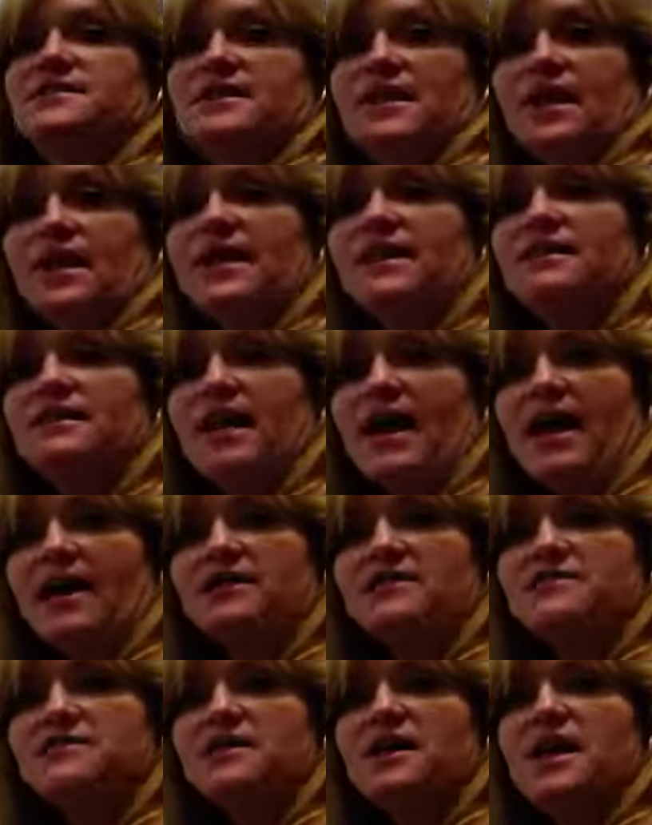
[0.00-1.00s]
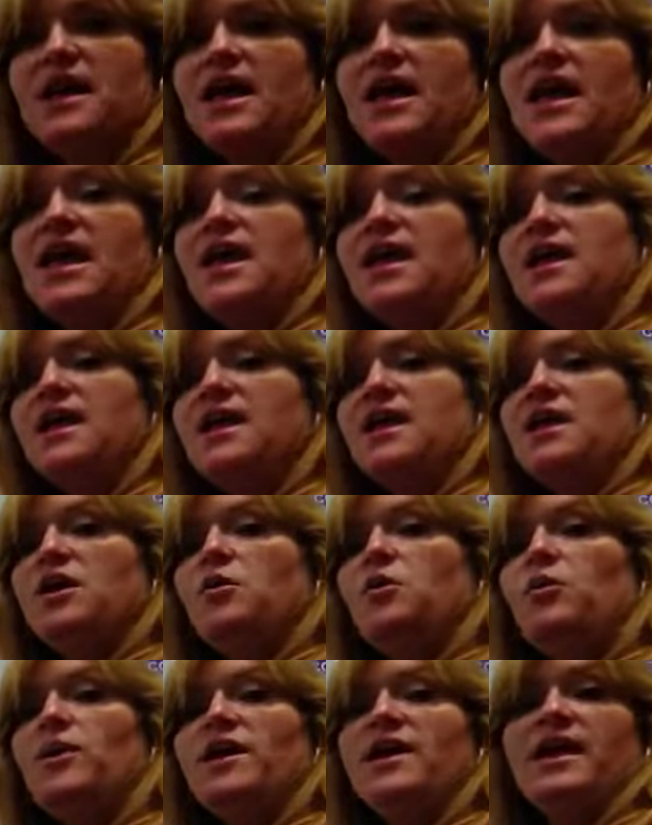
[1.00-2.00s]
in any class.
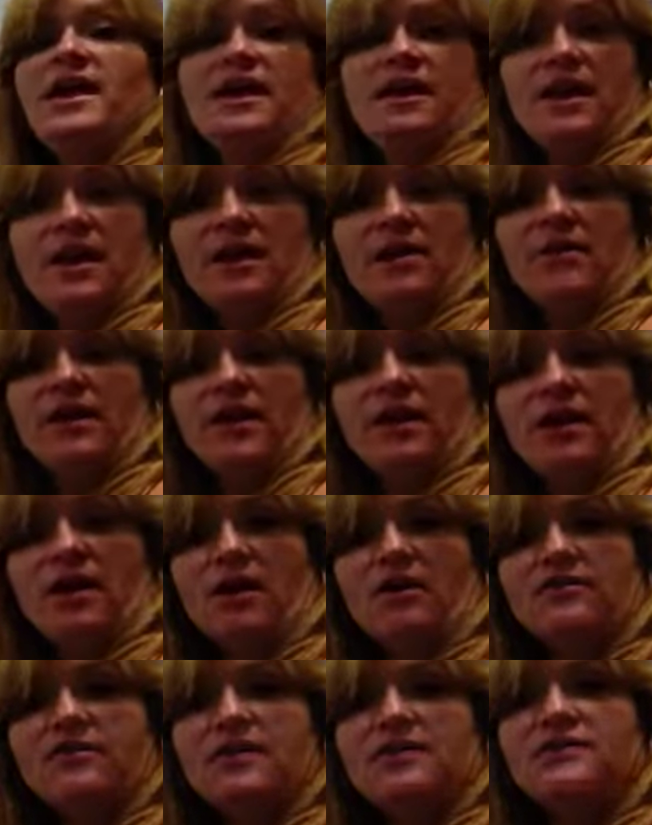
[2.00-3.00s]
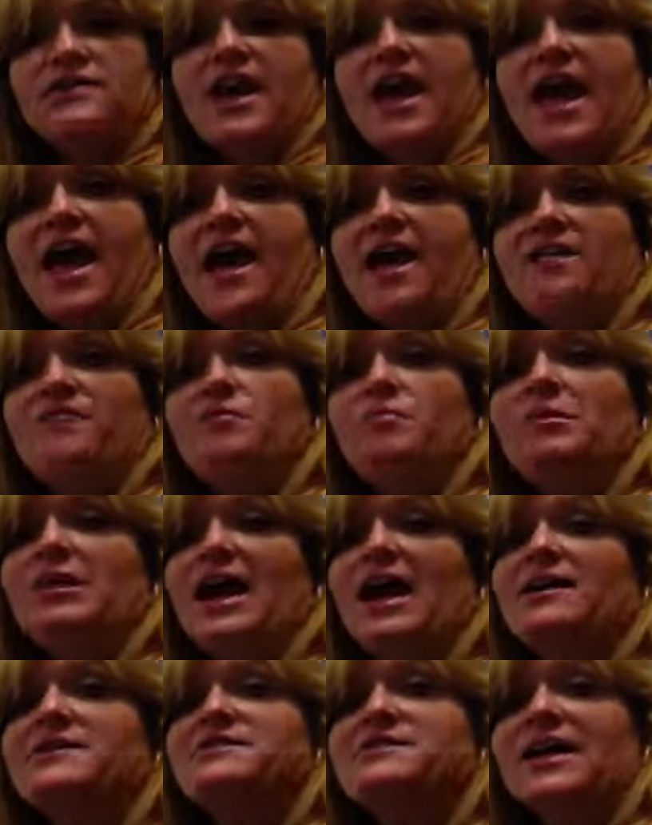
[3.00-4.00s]
We here at Carthage have
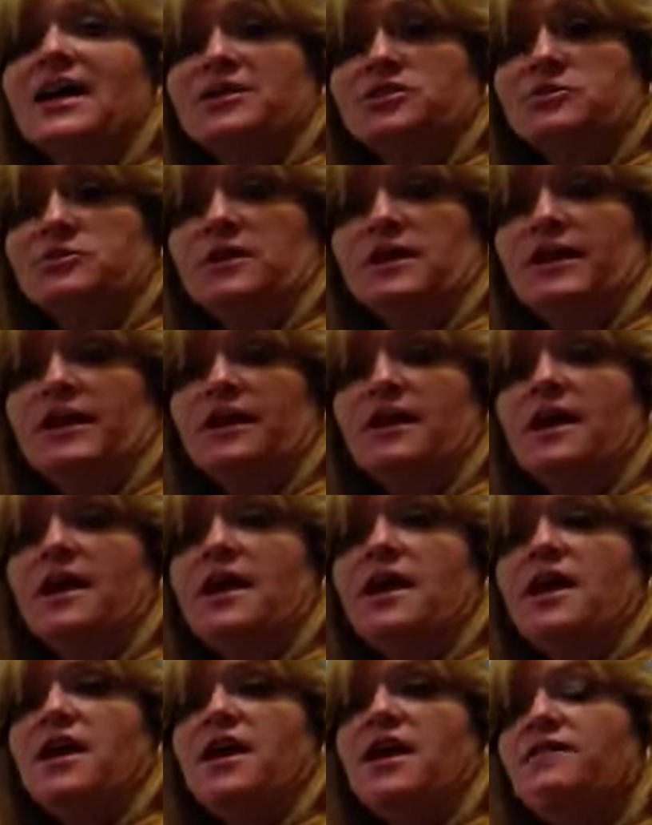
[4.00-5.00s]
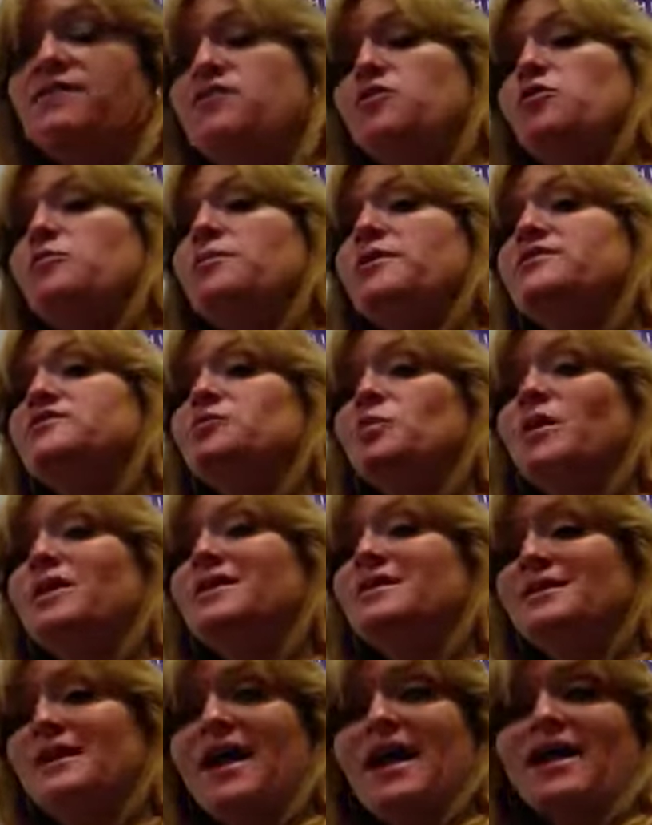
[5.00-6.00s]
block scheduling. If you miss
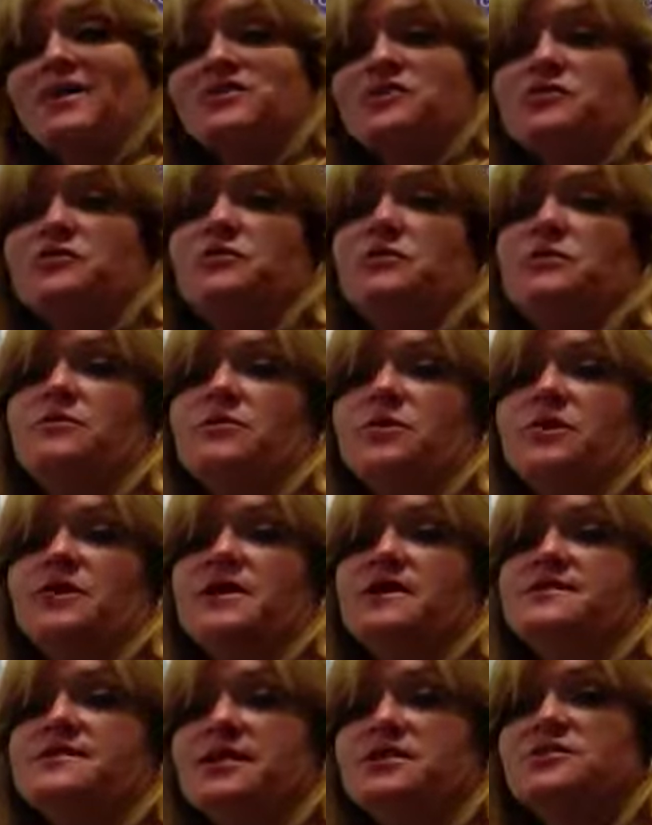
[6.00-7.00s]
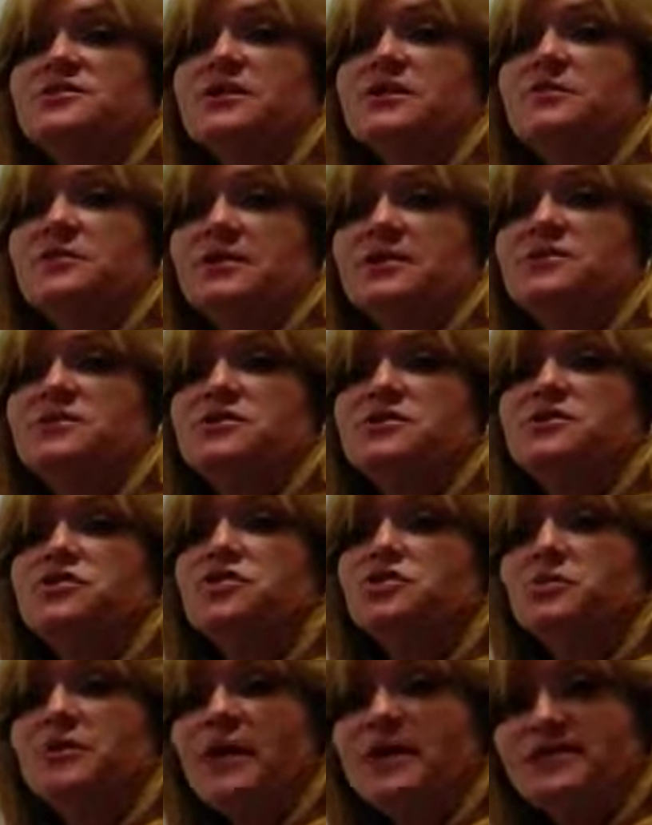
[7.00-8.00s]
one class, you've really essentially missed
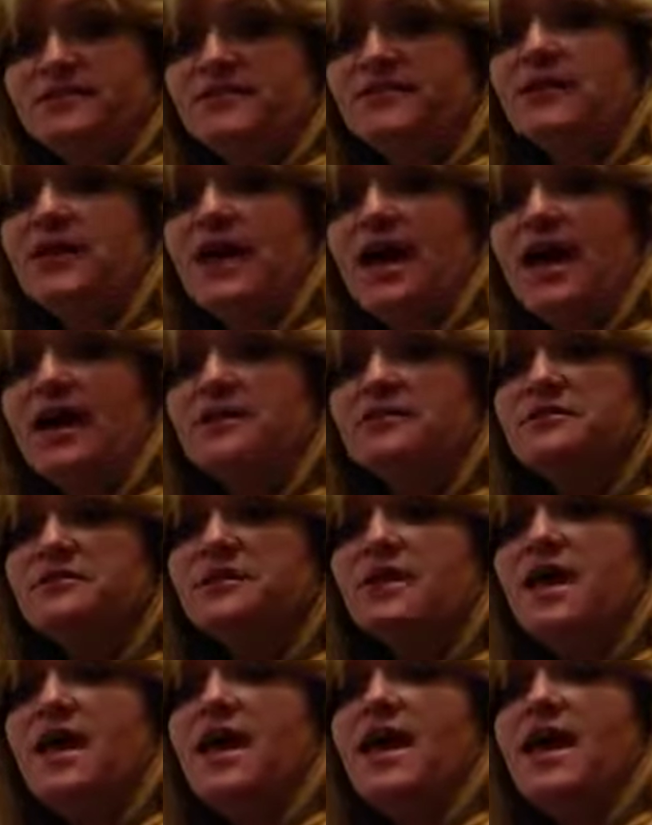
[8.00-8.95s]
two days of class